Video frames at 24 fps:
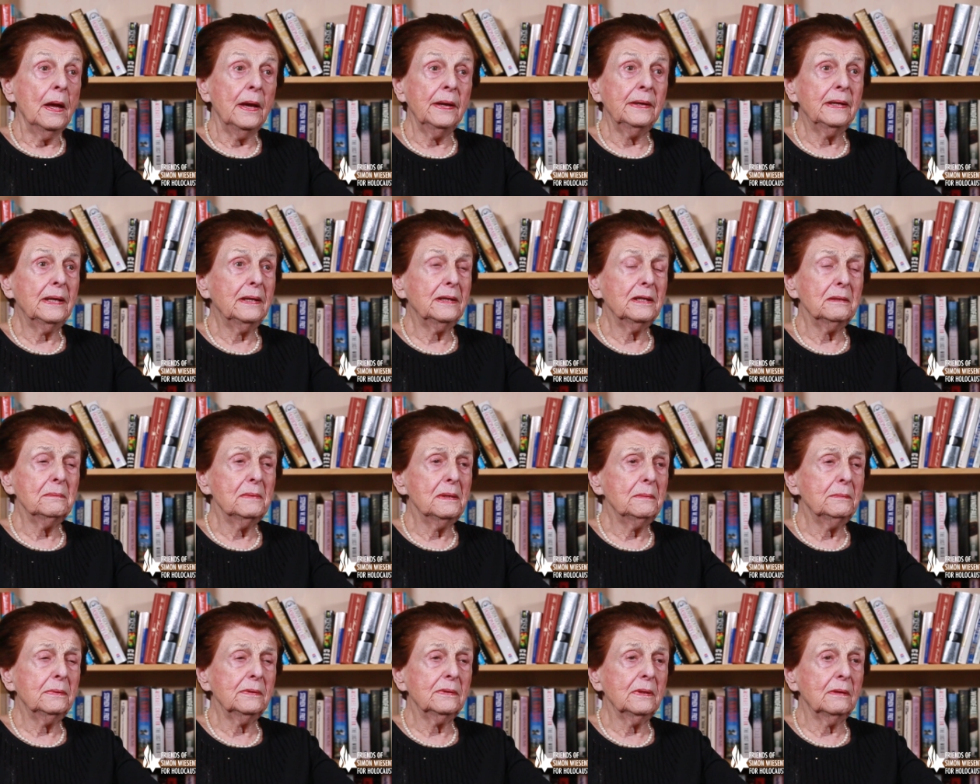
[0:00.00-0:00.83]
And I
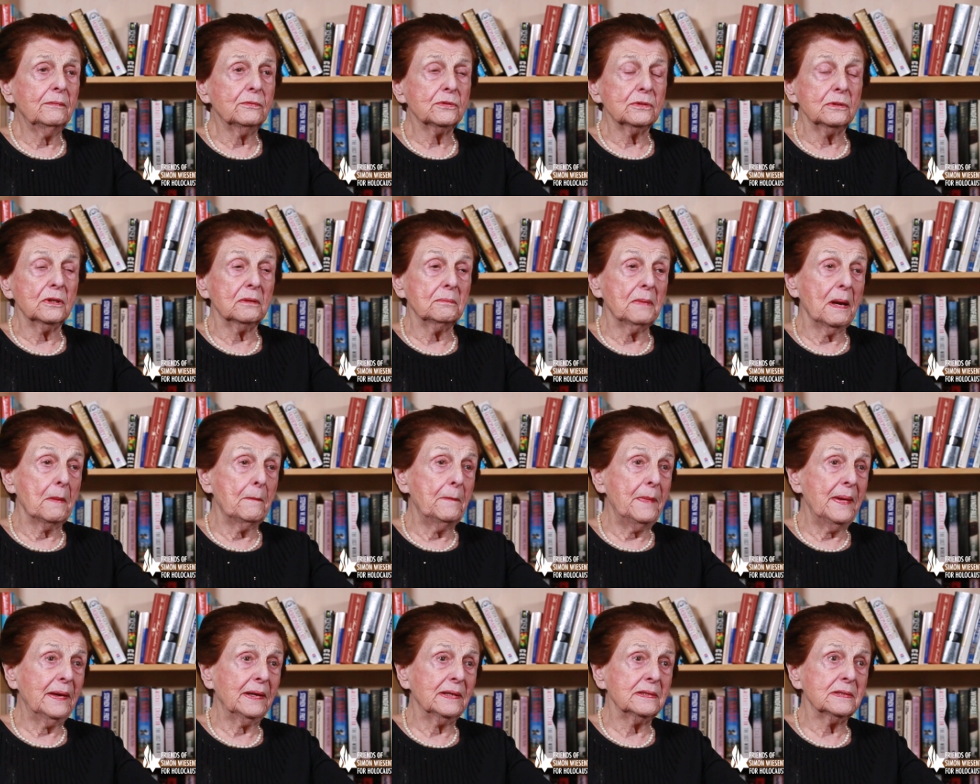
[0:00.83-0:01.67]
remember that was like my
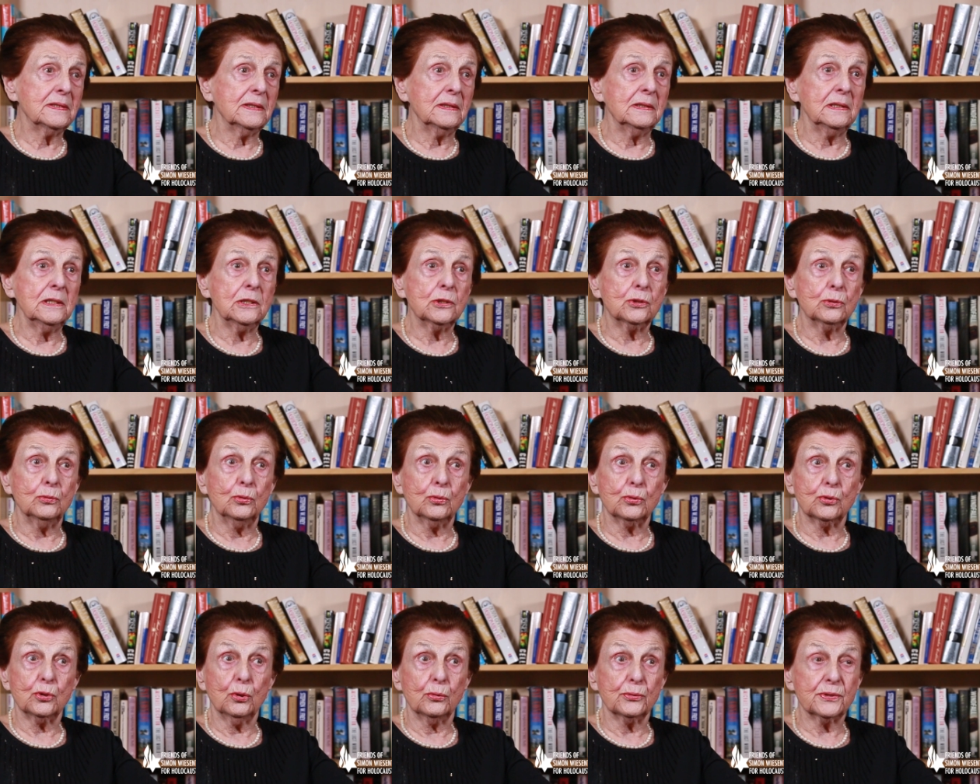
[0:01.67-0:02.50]
parents, and he
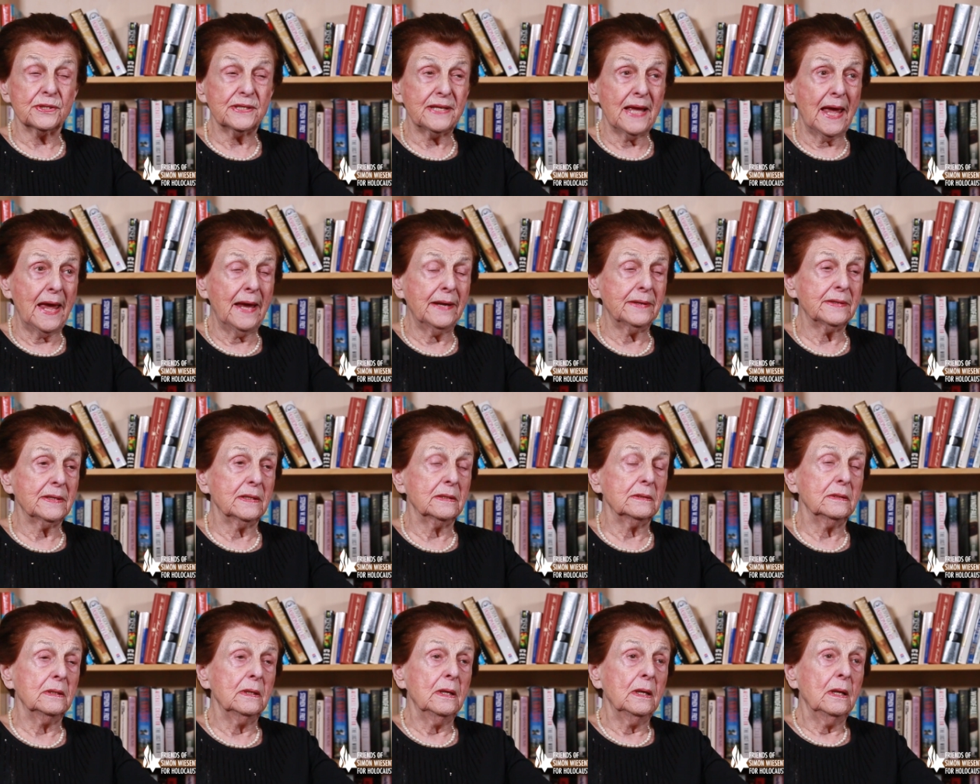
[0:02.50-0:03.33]
looked so sad
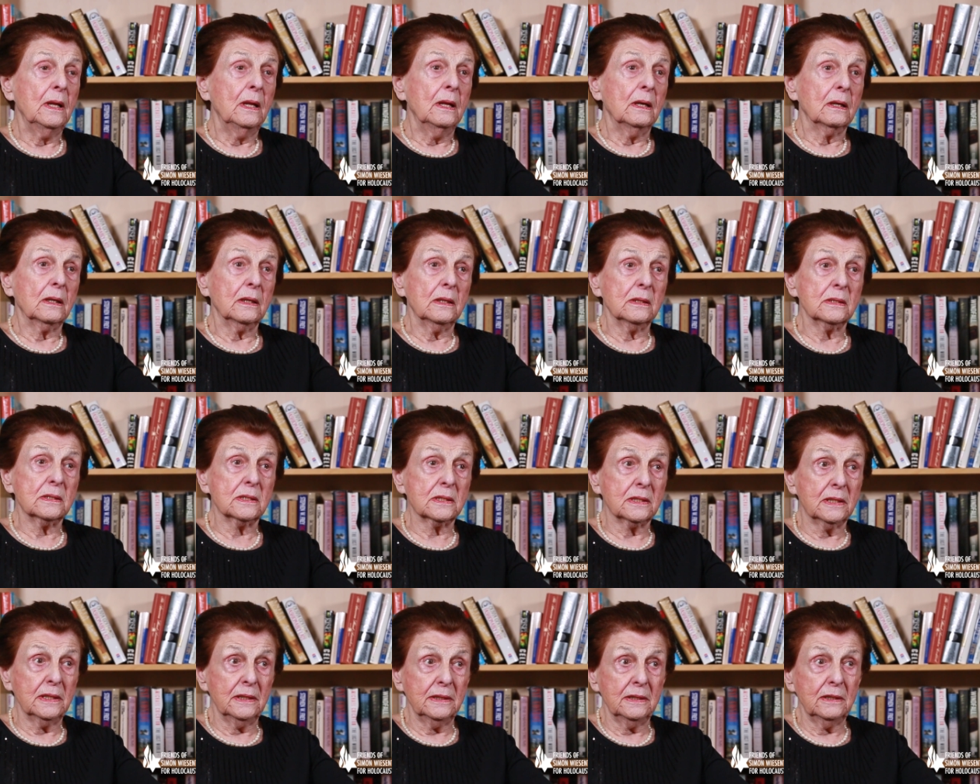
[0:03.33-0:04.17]
and
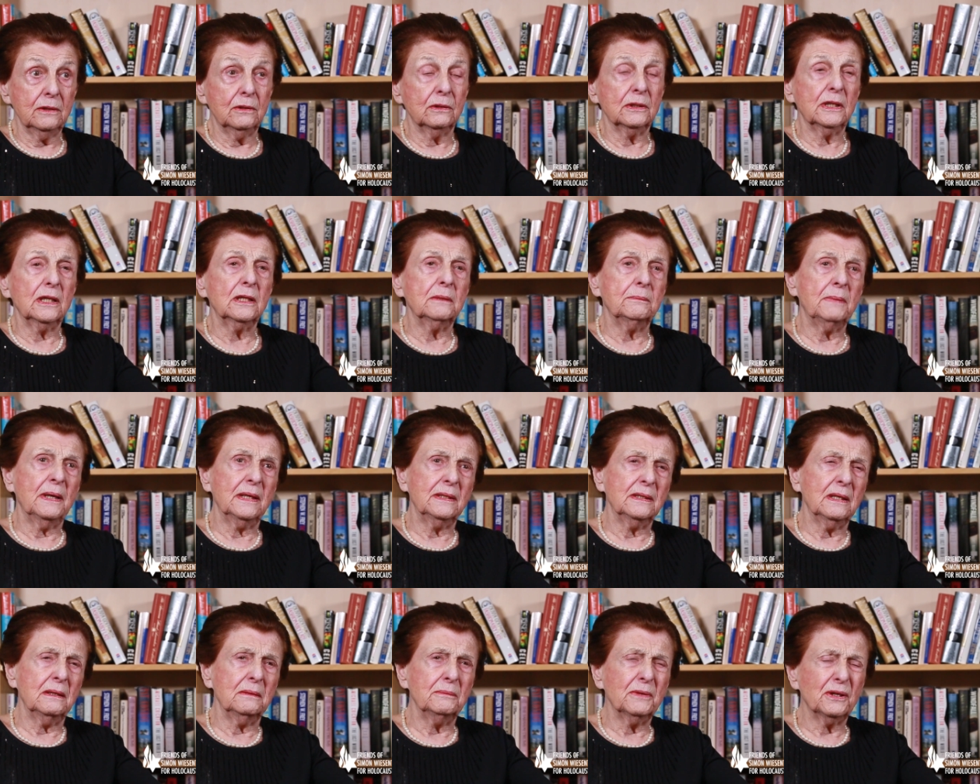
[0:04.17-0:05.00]
skinny already
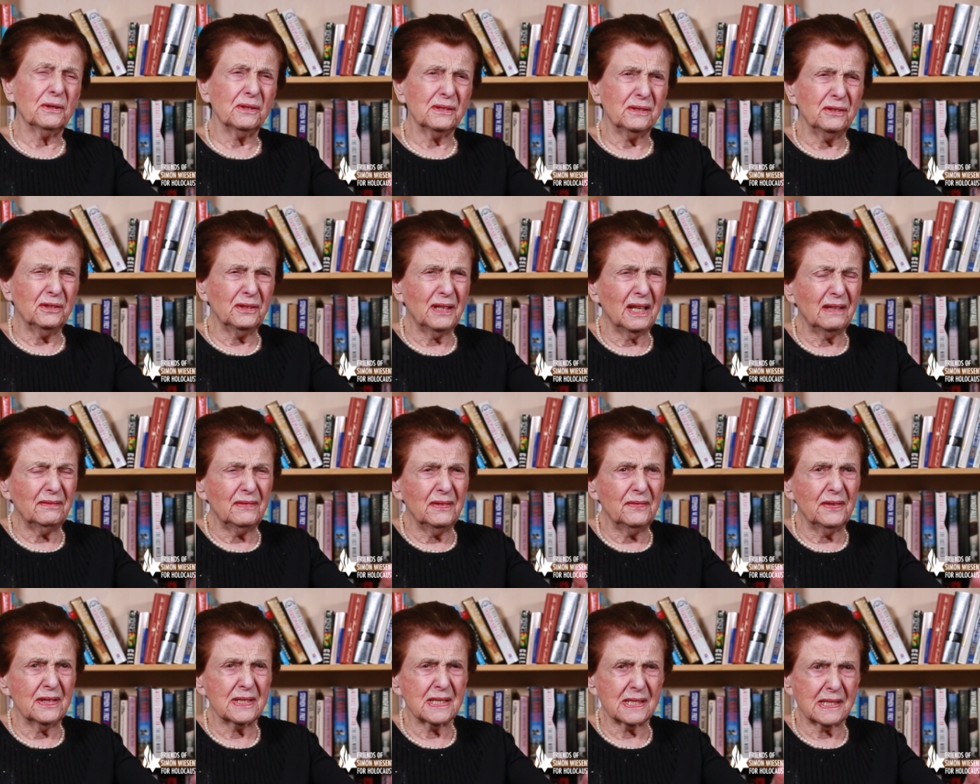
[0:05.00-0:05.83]
by then, because not that
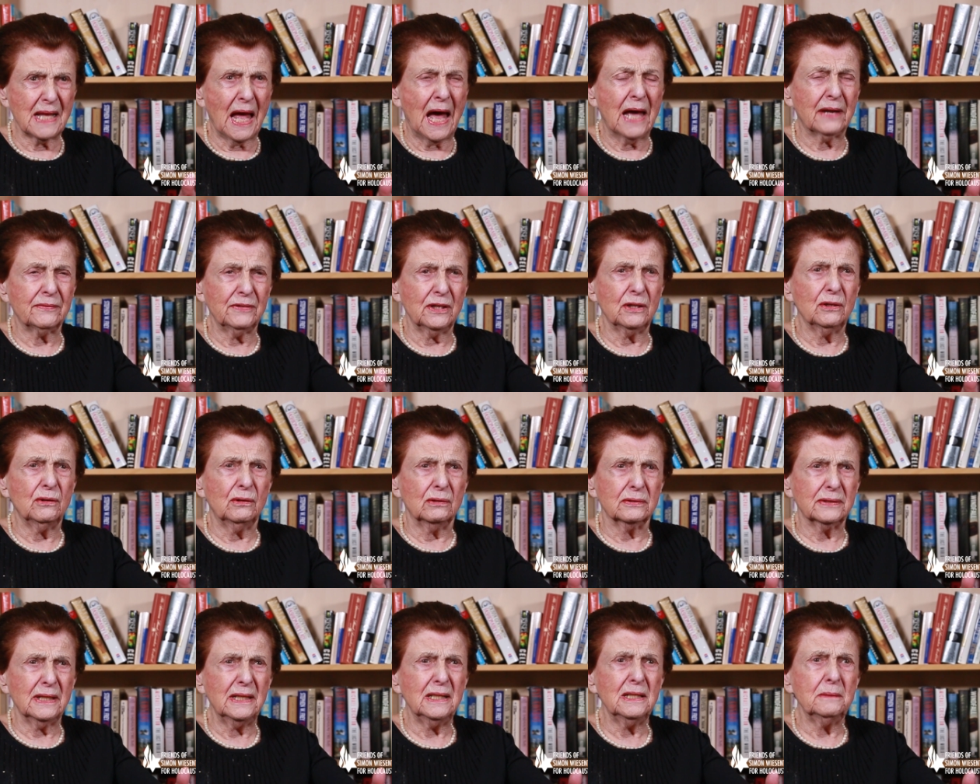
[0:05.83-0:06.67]
we were starving
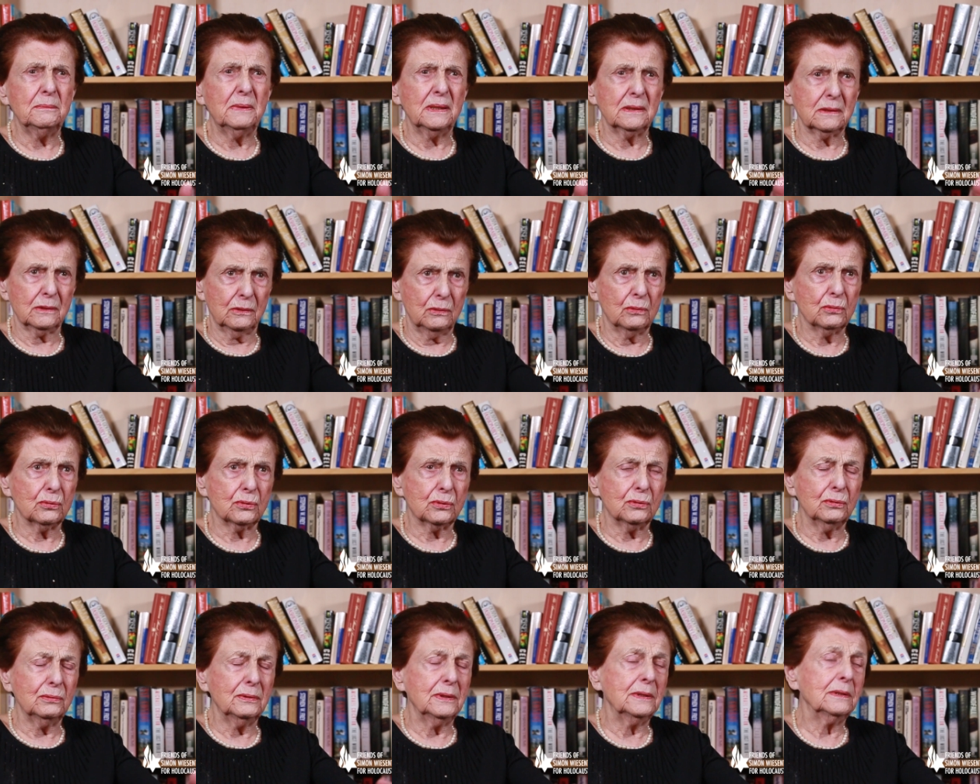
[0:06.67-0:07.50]
already, but
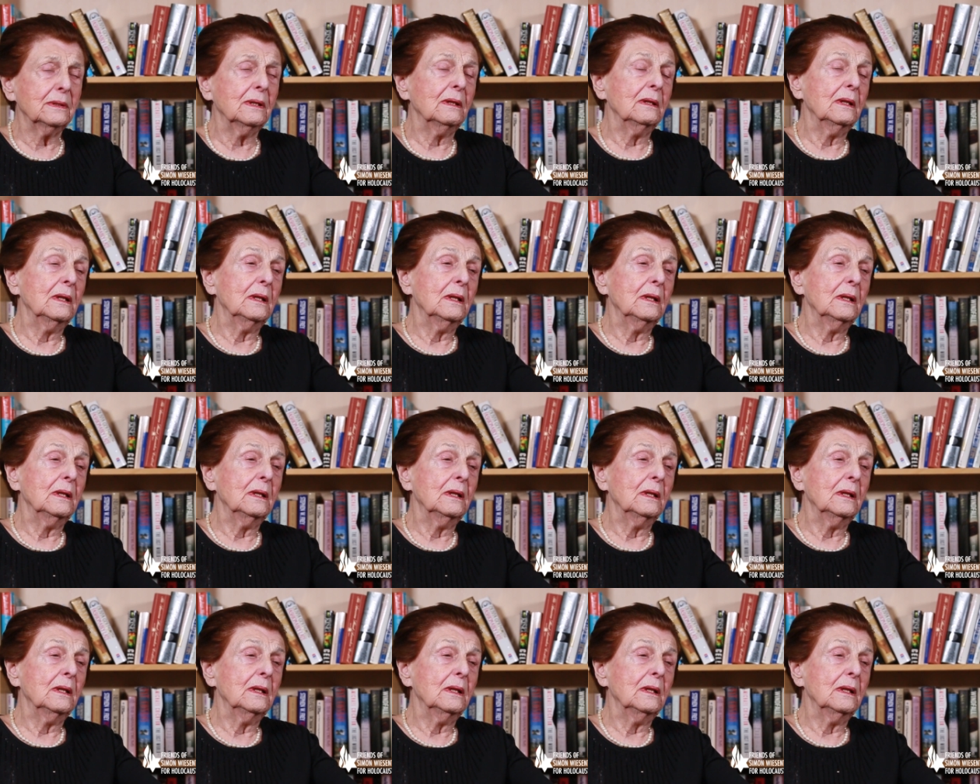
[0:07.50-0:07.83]
close to it.